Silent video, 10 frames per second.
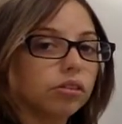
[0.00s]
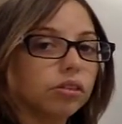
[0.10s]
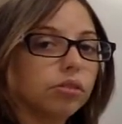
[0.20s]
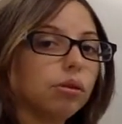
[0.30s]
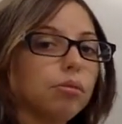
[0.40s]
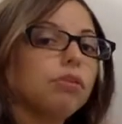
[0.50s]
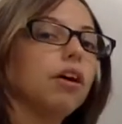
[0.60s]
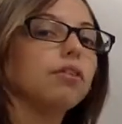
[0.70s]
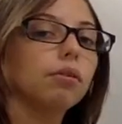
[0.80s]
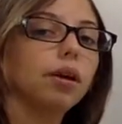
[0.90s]
So we move
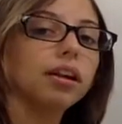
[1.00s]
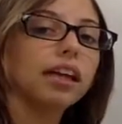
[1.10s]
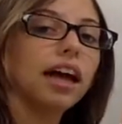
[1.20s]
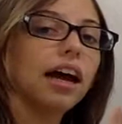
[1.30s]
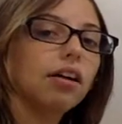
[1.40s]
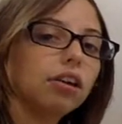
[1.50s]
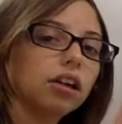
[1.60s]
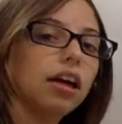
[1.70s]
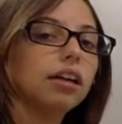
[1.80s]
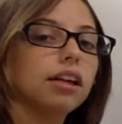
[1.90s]
over one, the
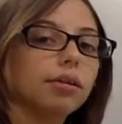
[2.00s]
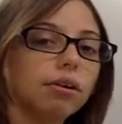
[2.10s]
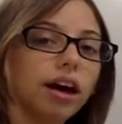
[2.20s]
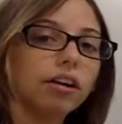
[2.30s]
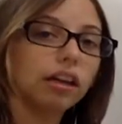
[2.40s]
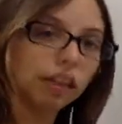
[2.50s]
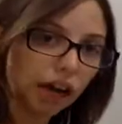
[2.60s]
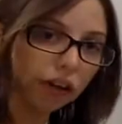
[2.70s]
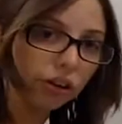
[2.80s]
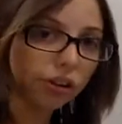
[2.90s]
alkaline, now we go
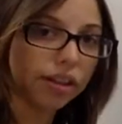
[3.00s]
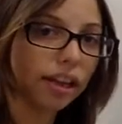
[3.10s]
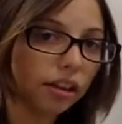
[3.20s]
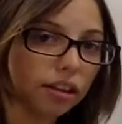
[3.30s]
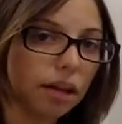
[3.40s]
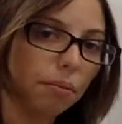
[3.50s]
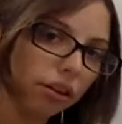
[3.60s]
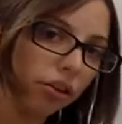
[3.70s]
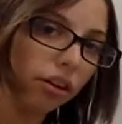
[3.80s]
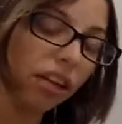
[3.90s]
alkaline earth. They sound the same, but
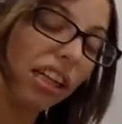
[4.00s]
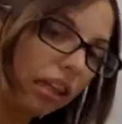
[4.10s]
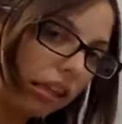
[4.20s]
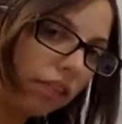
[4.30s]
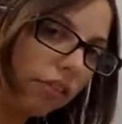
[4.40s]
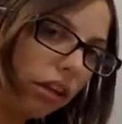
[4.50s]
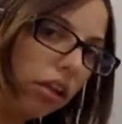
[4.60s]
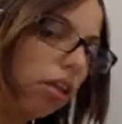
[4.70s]
they're a little different.